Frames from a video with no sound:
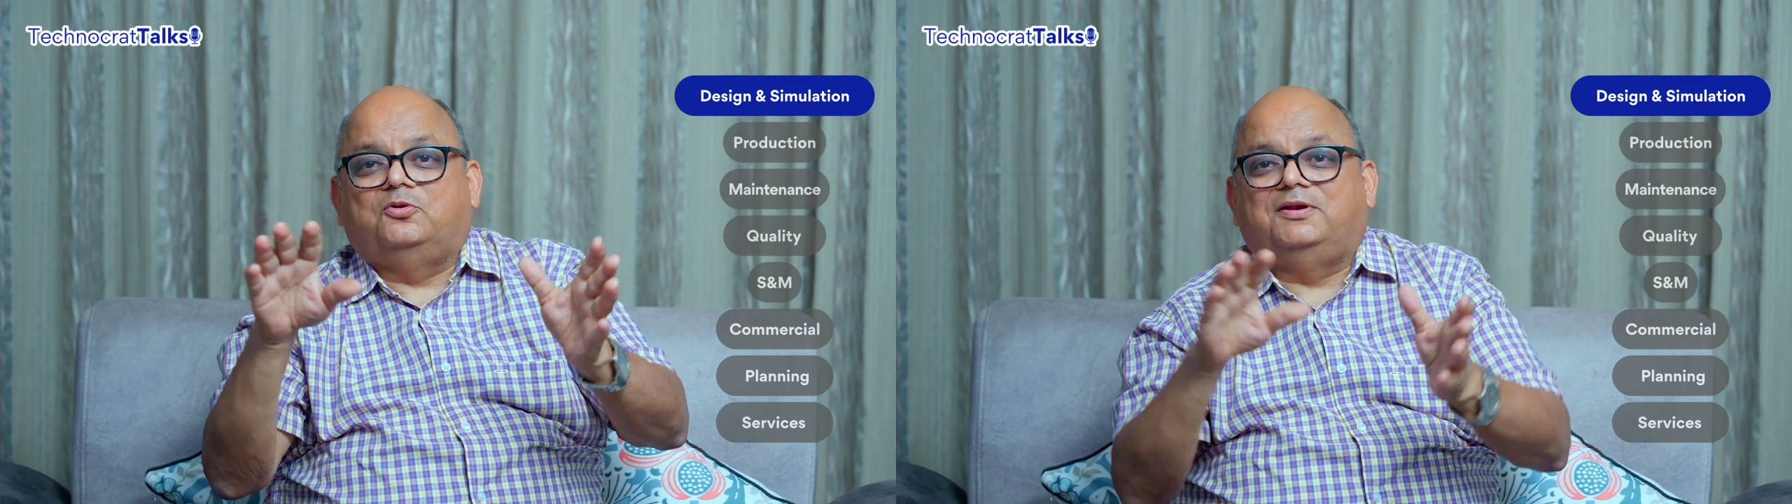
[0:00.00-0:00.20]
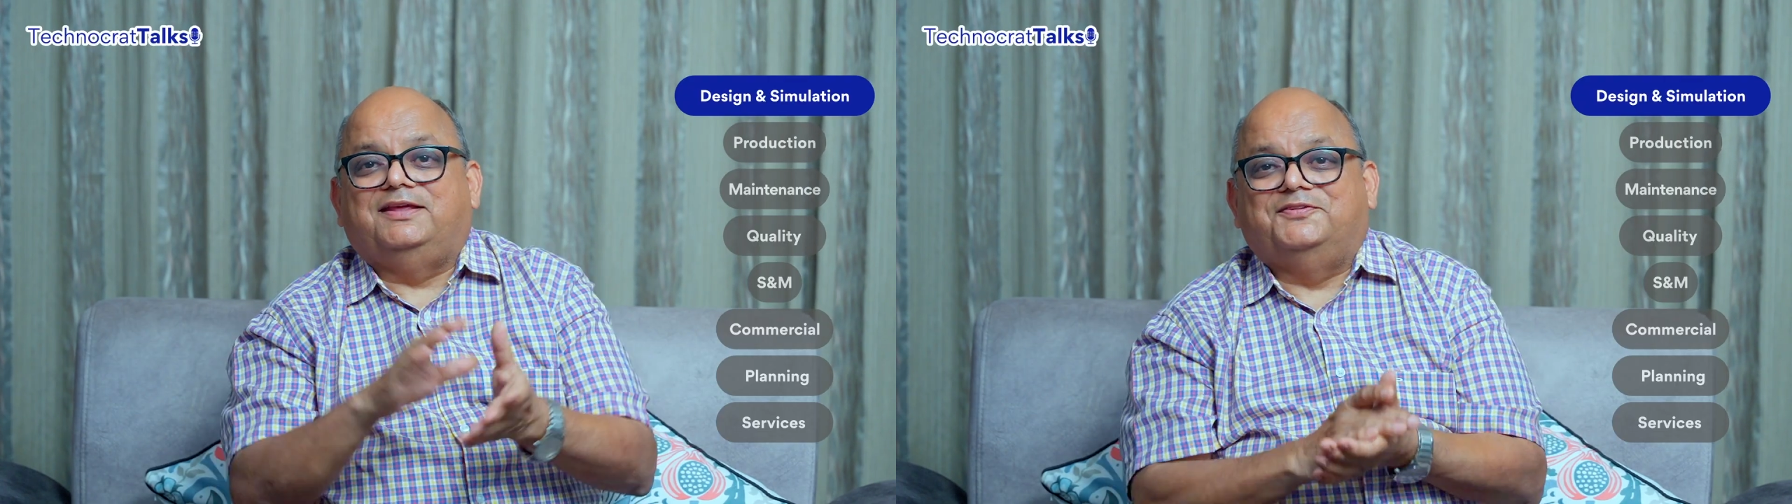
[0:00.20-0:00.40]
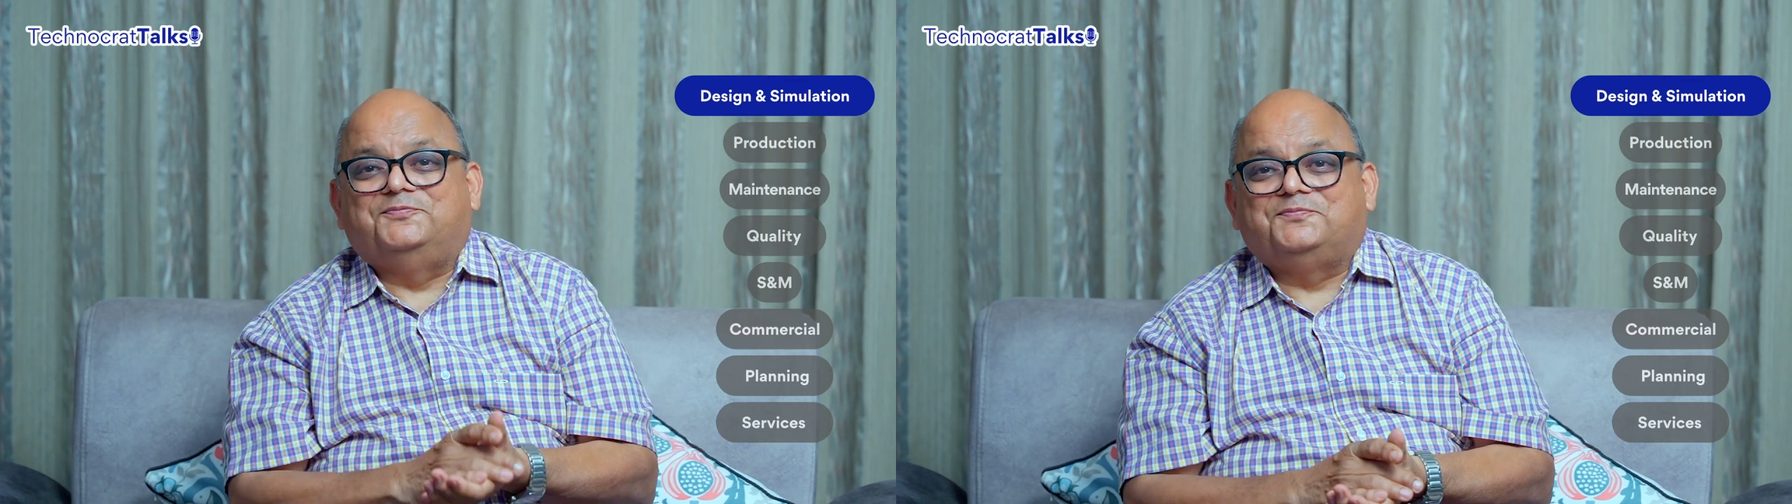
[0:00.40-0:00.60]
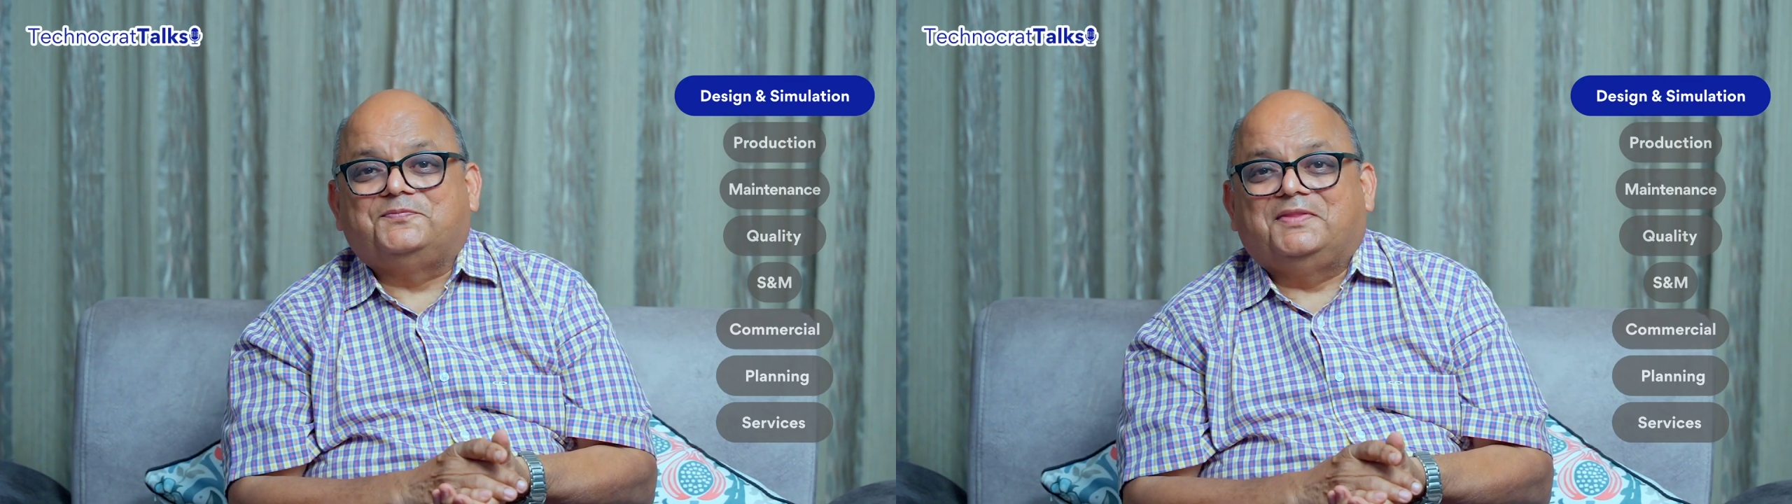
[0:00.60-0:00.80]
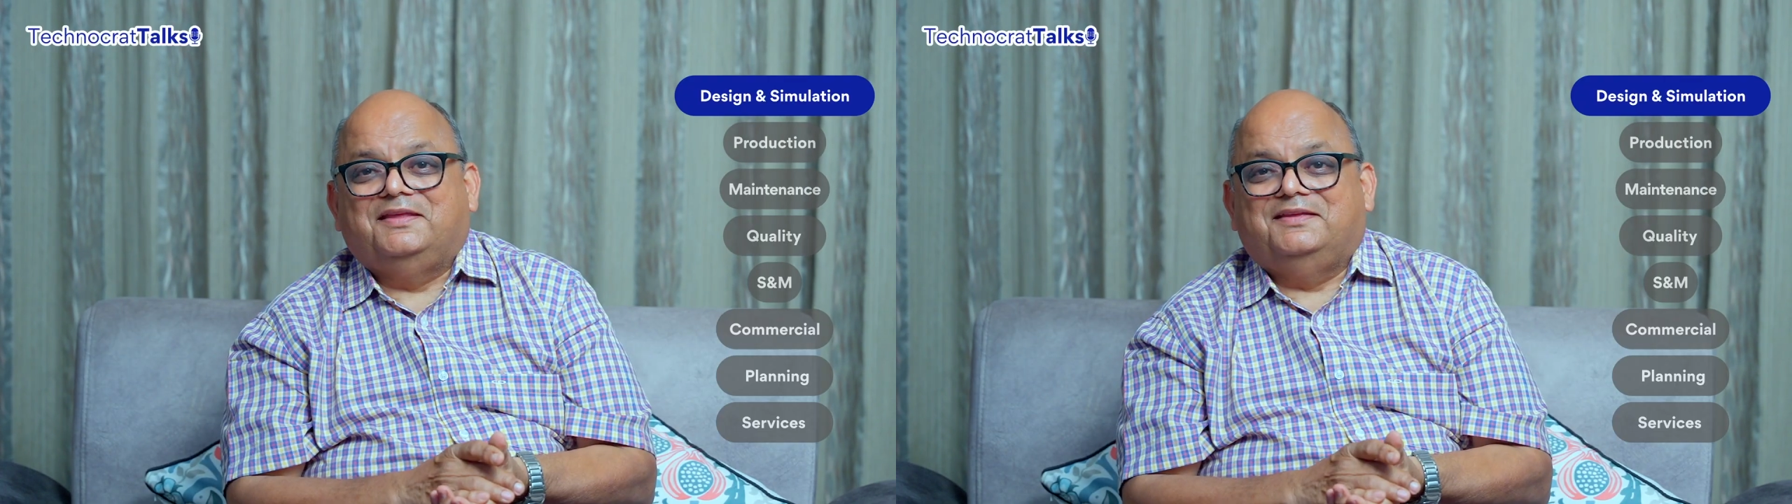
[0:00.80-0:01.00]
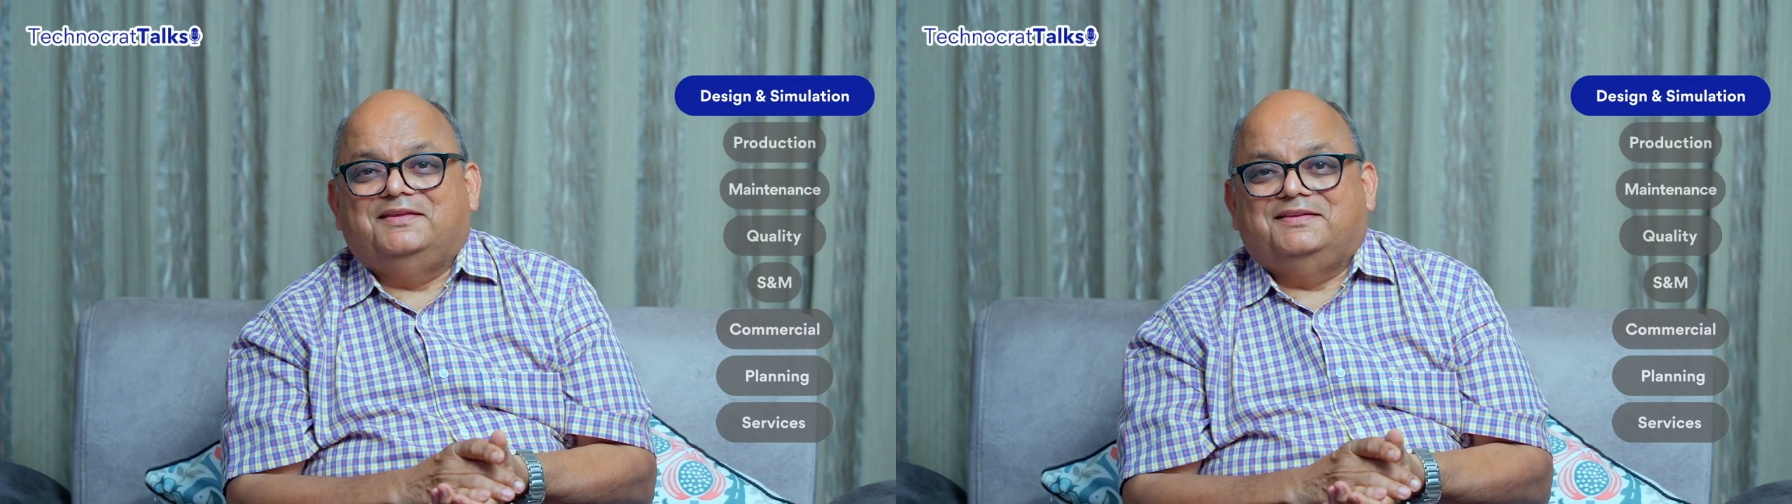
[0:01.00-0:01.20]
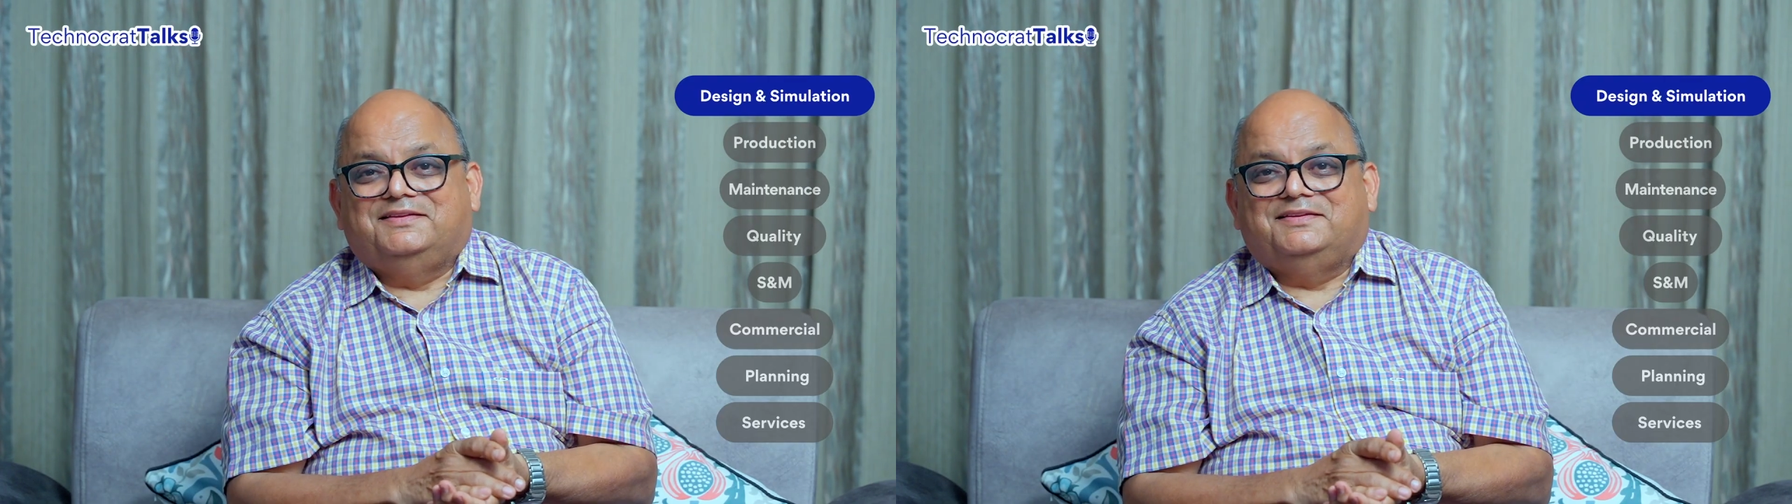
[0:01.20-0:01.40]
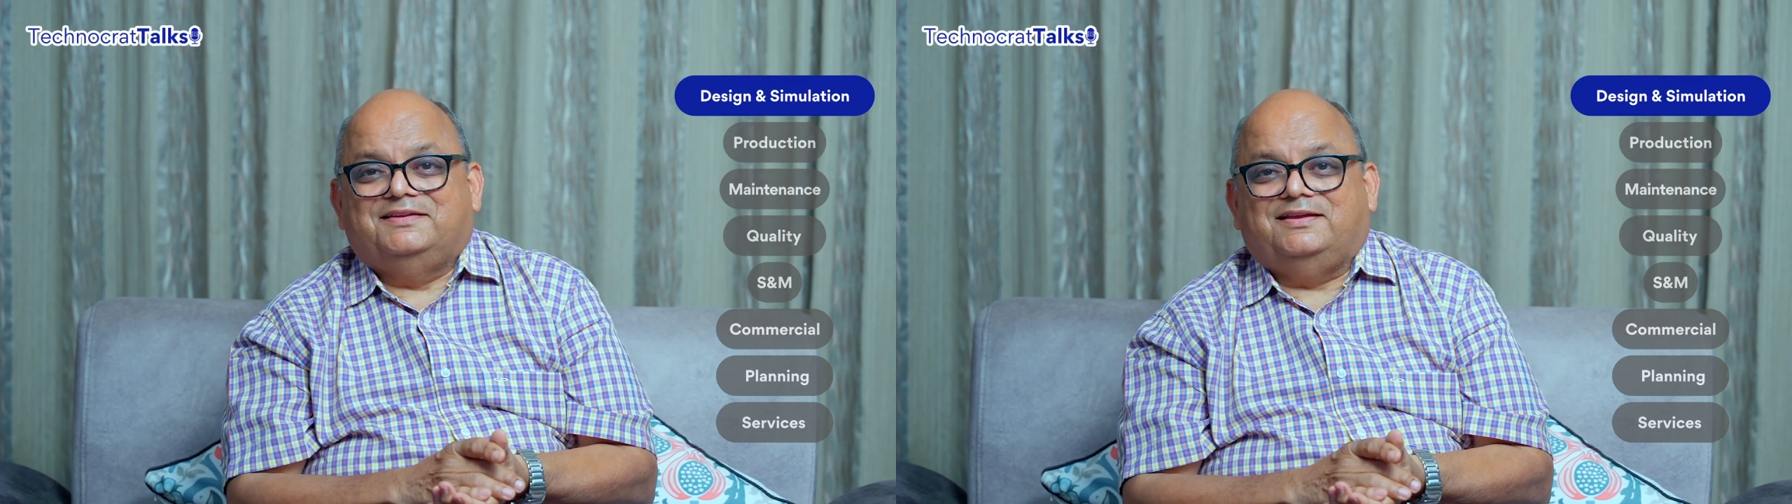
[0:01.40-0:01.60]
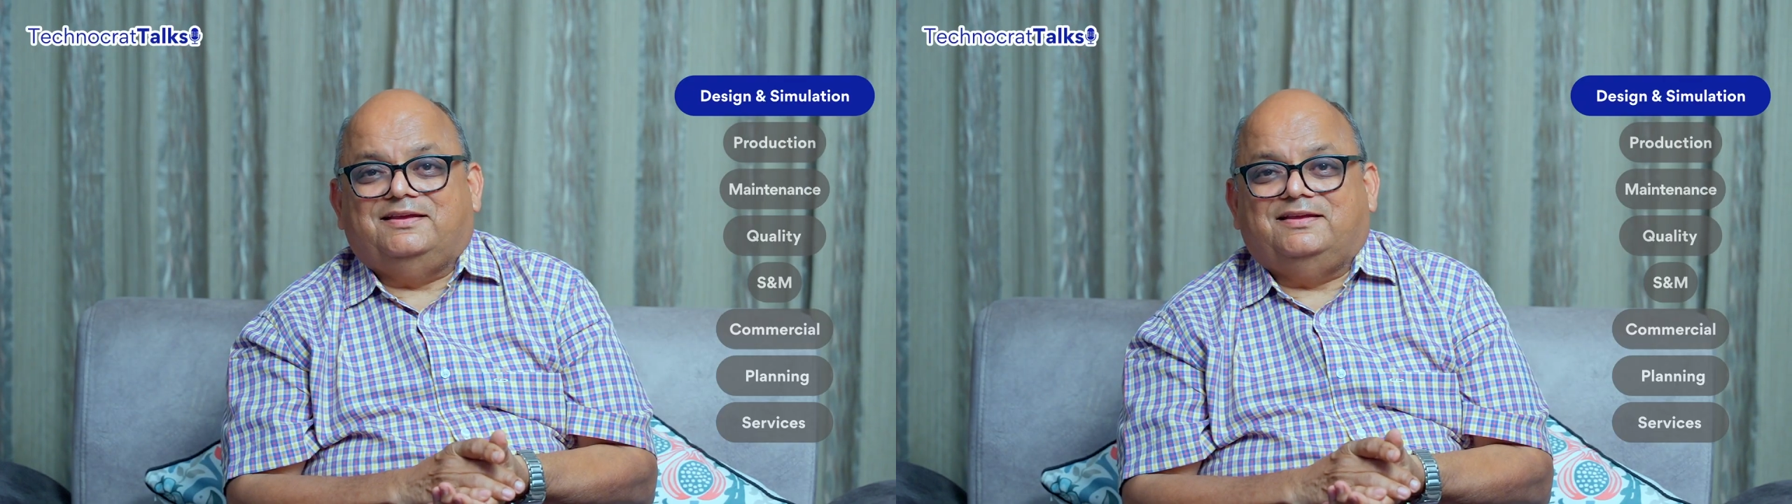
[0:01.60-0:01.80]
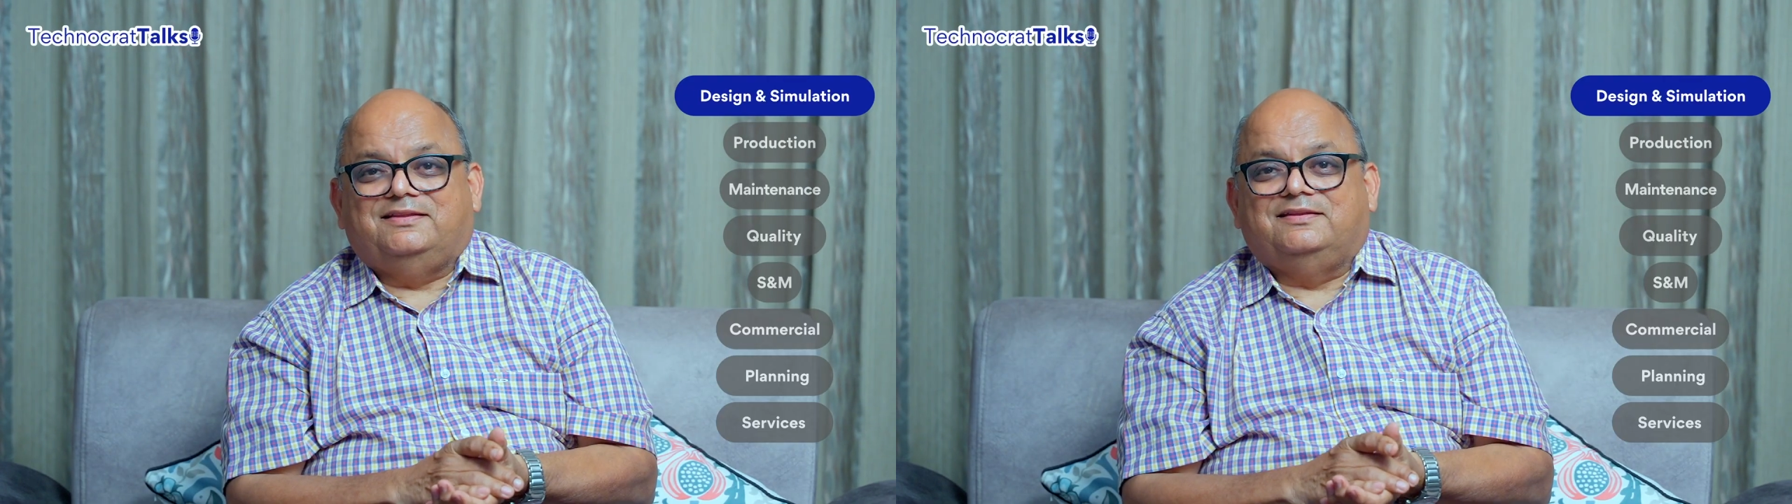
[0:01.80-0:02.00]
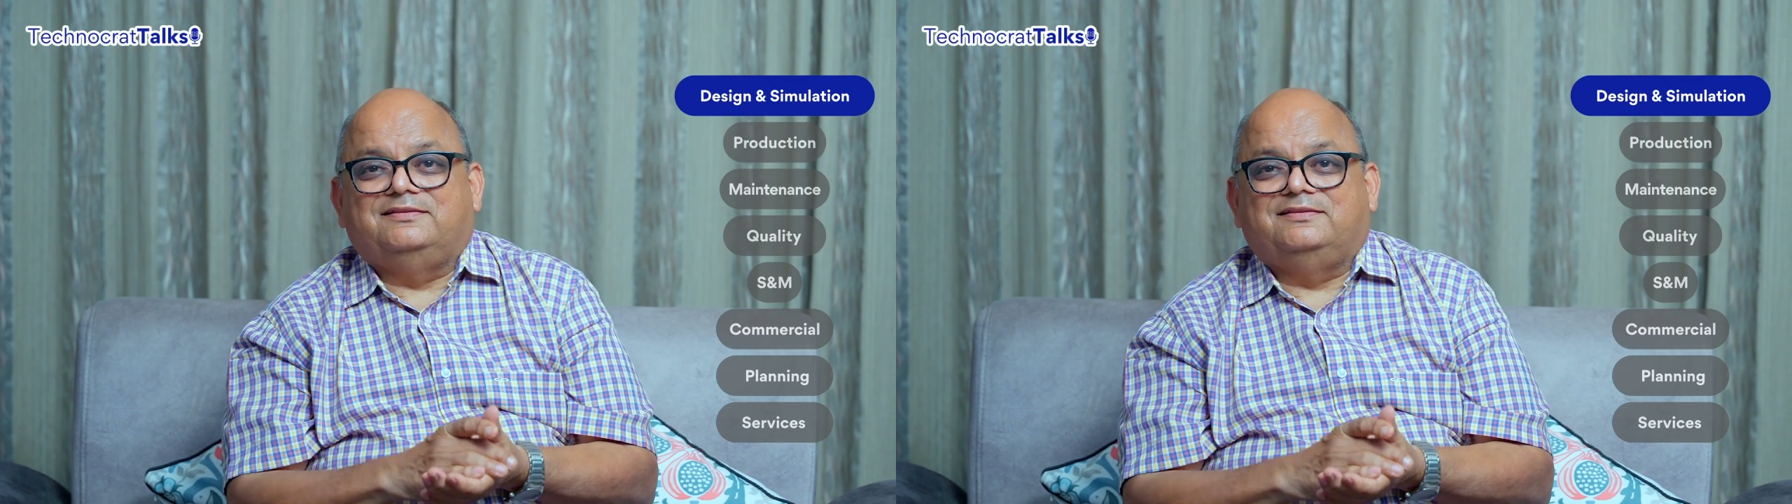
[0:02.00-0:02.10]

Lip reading: only in